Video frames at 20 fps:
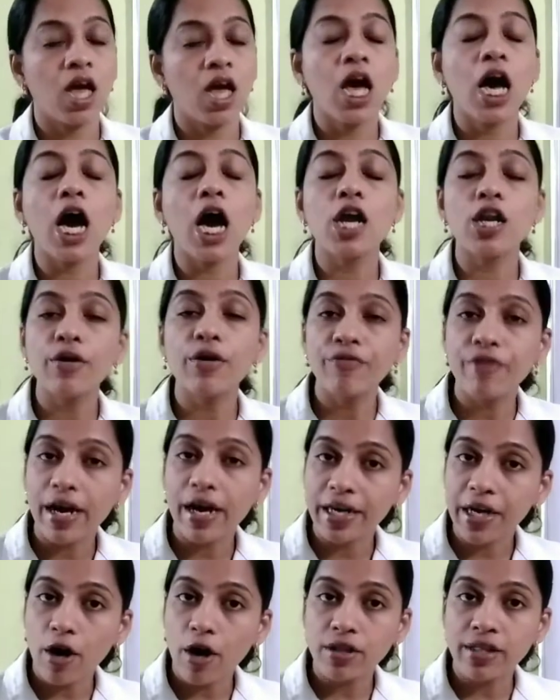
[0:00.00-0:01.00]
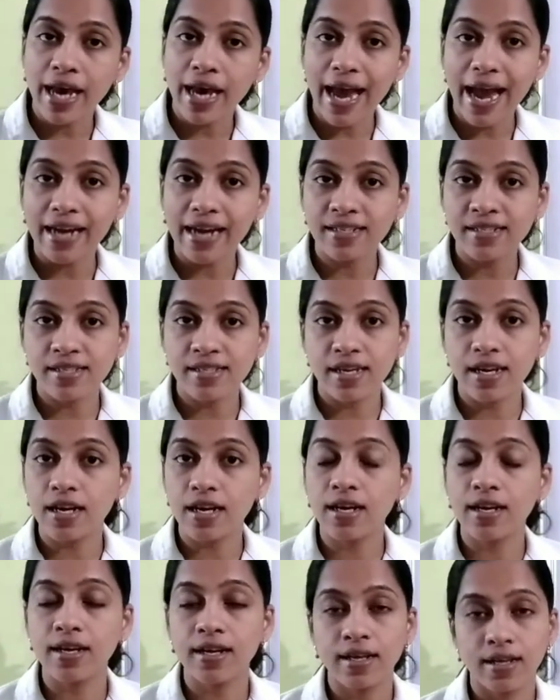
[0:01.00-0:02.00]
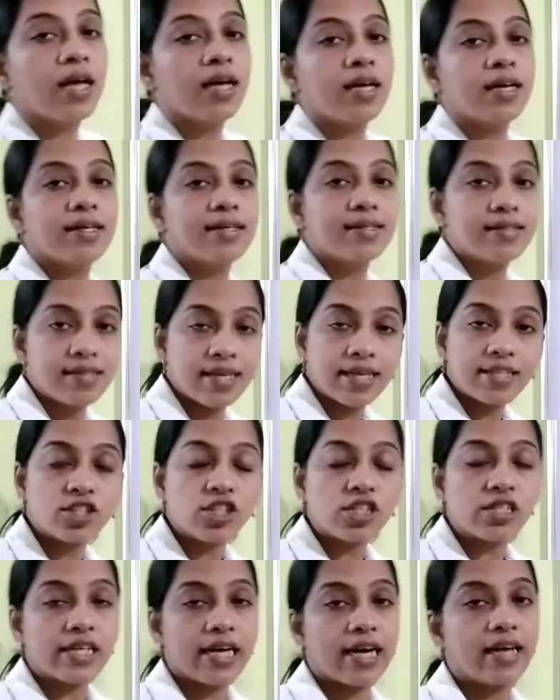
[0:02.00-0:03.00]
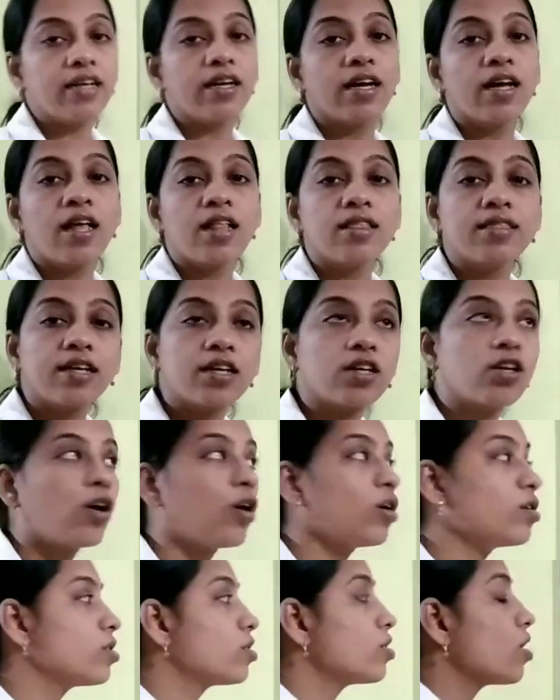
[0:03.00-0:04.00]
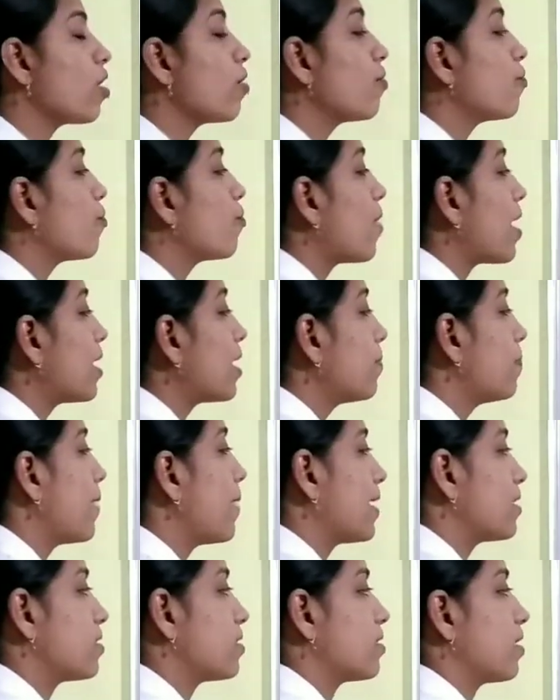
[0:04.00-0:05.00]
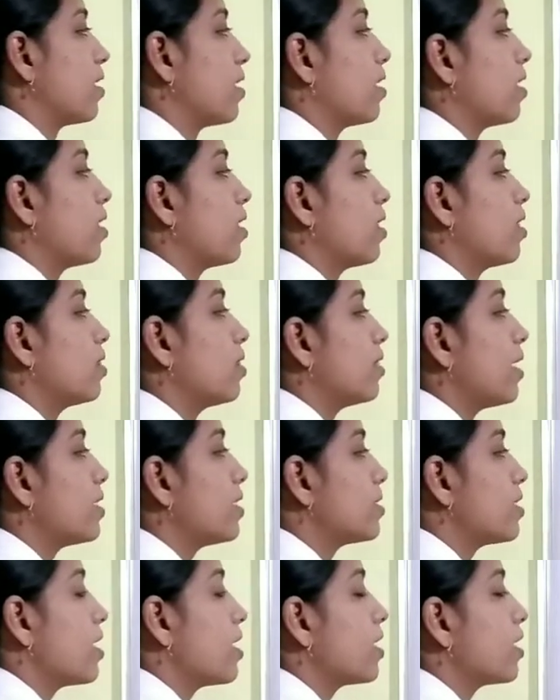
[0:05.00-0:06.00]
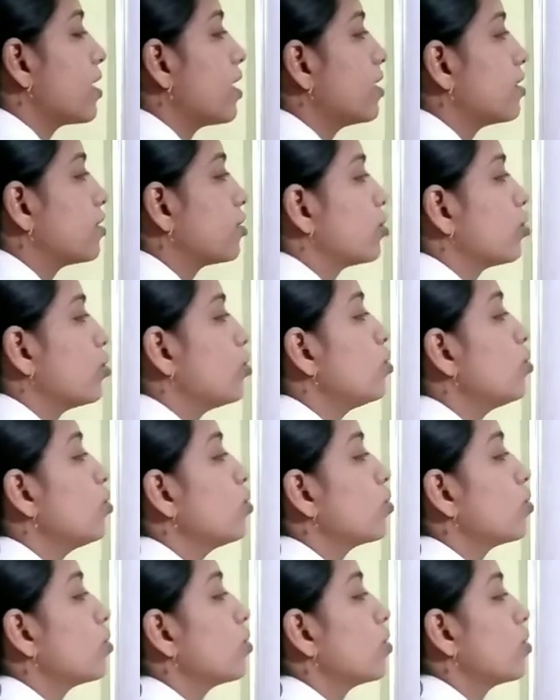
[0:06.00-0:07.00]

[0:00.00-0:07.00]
How do you find out the answer? See children, the cost of one pencil, that's equal to